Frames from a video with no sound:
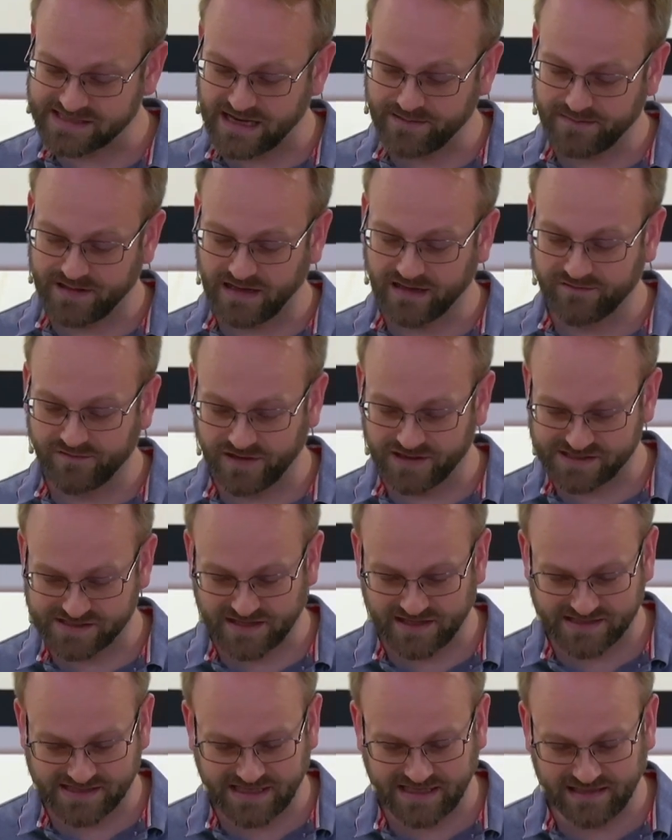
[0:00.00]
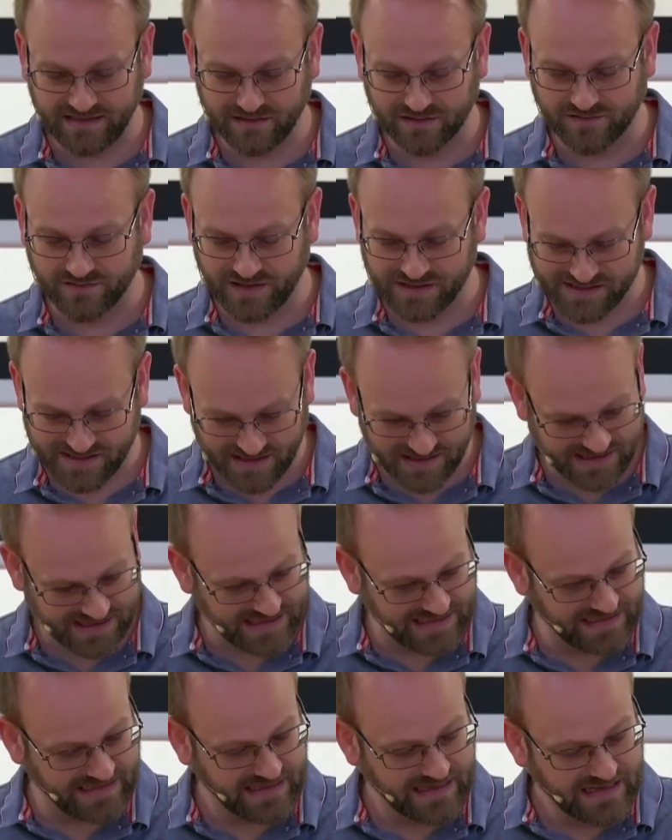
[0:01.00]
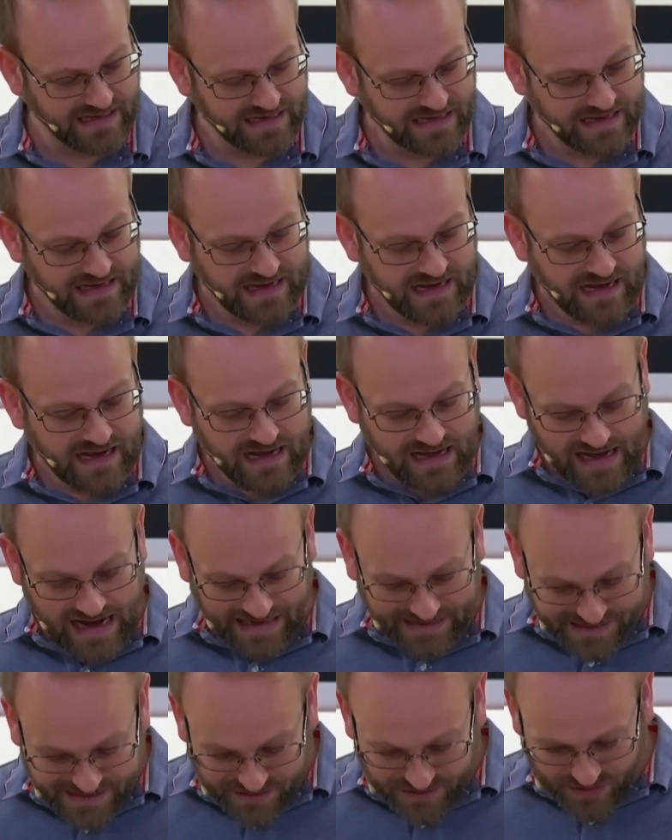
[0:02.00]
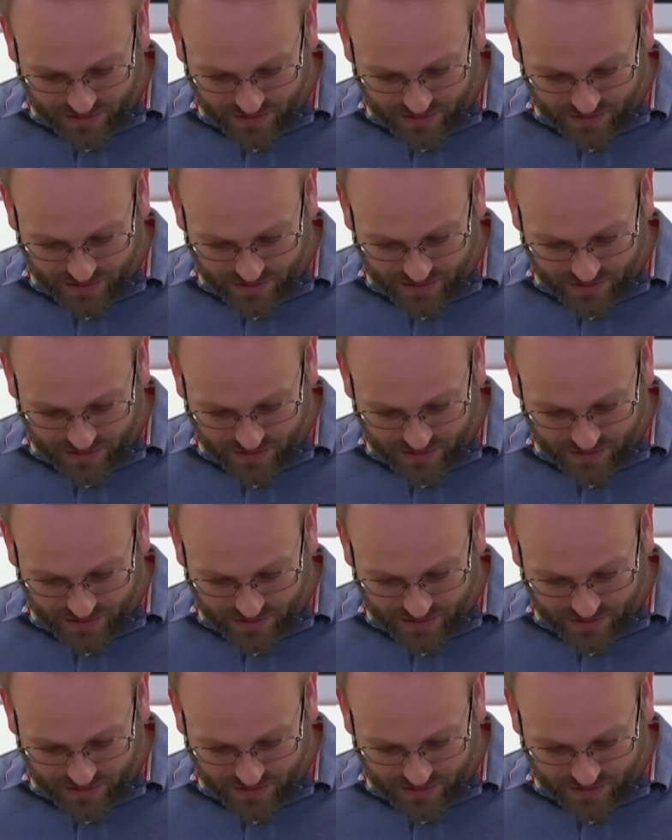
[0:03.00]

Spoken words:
thing in verse 13. Look at verse 13. I do not